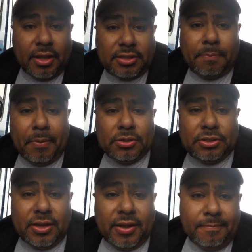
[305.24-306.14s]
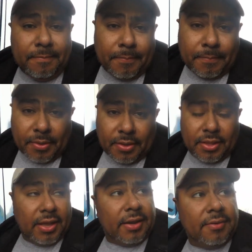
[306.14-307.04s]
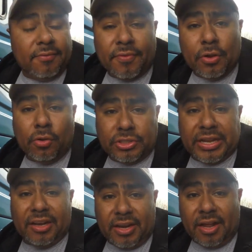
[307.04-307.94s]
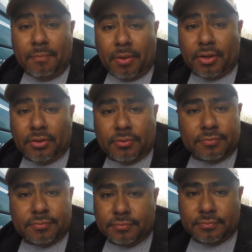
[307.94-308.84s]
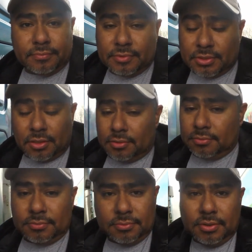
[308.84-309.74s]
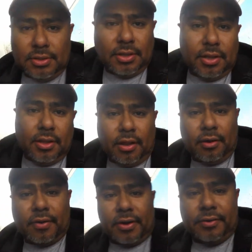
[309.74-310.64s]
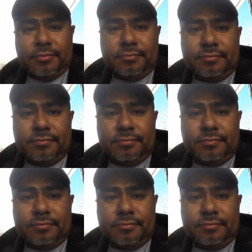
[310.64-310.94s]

as opposed to that fuel gelling up on you. So, all right.